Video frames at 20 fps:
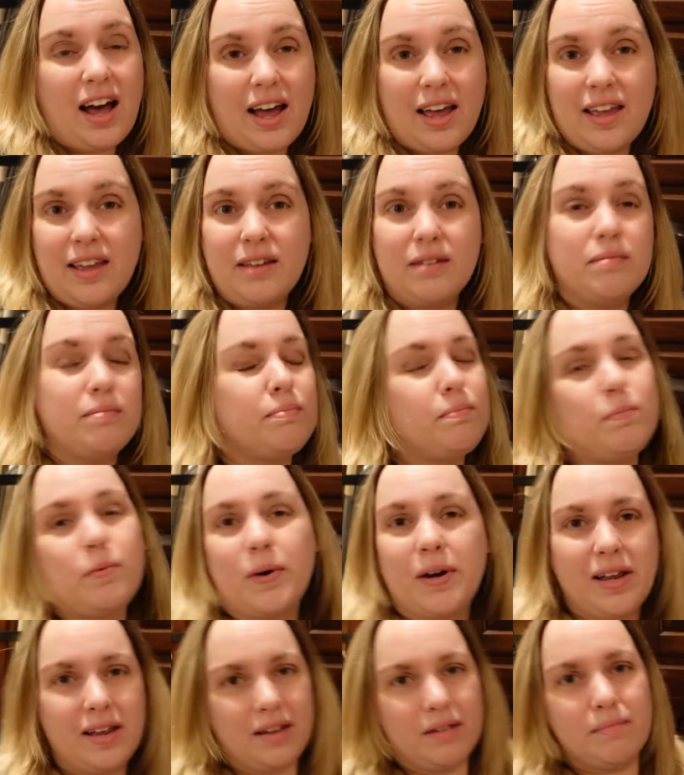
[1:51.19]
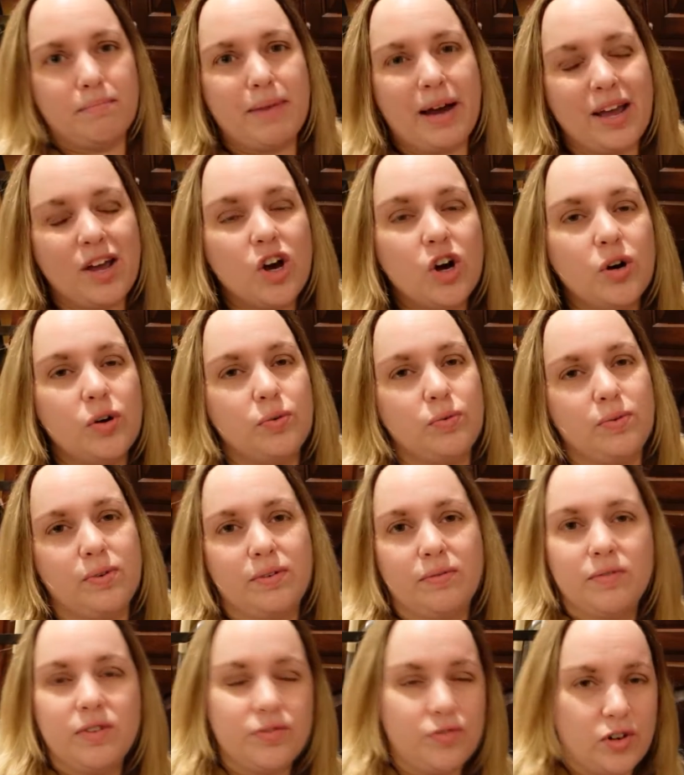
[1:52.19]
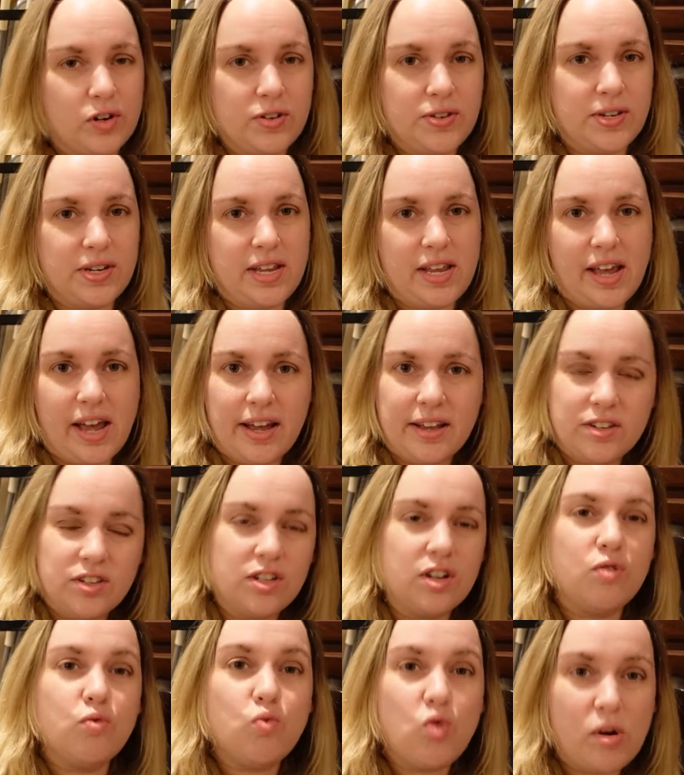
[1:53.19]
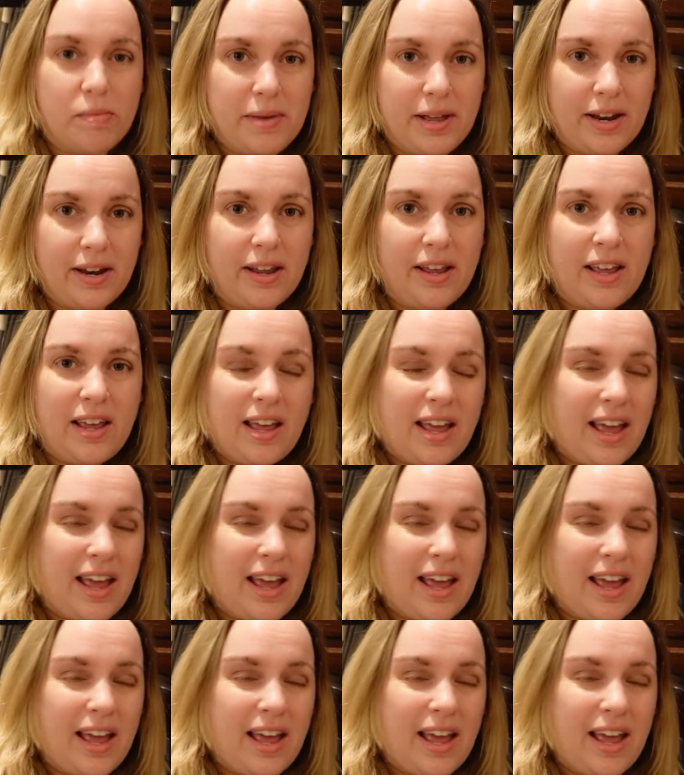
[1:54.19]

I bring my own diversity as a woman,